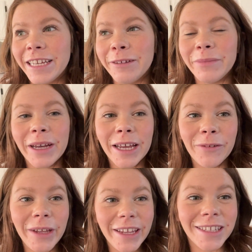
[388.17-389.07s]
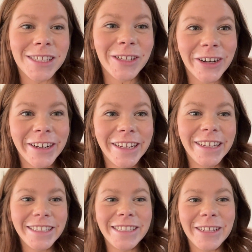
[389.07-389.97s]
get my weekend started.